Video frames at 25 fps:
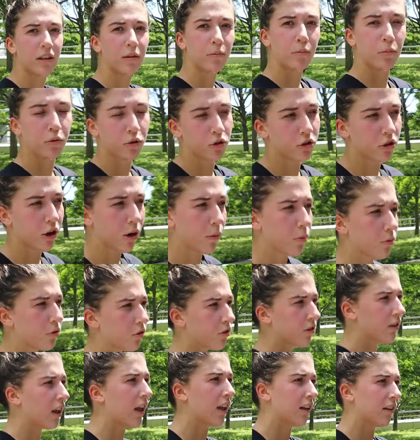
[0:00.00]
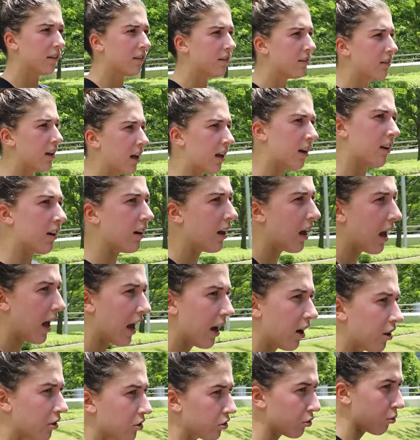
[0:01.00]
ten push-ups, then ten
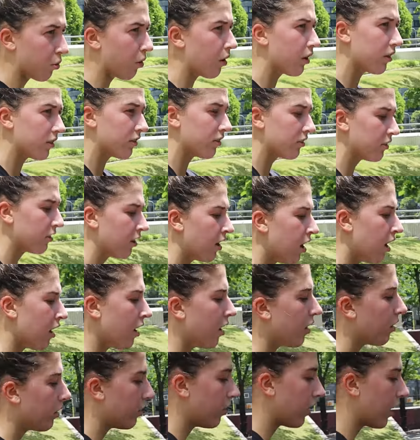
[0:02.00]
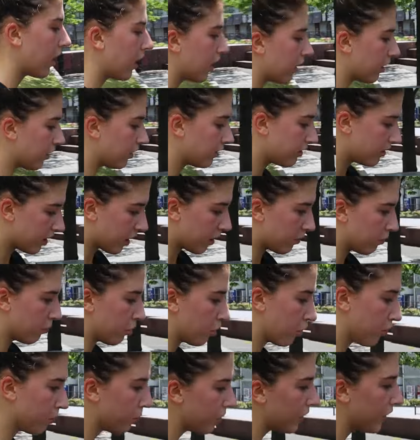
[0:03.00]
air squats, then ten
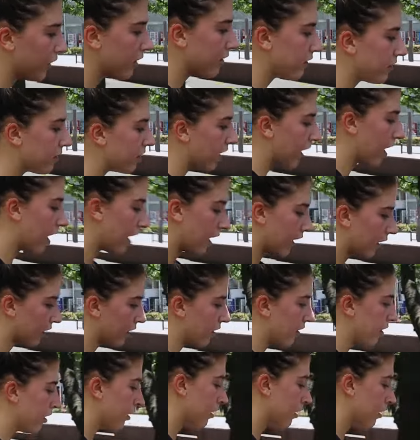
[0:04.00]
burpees and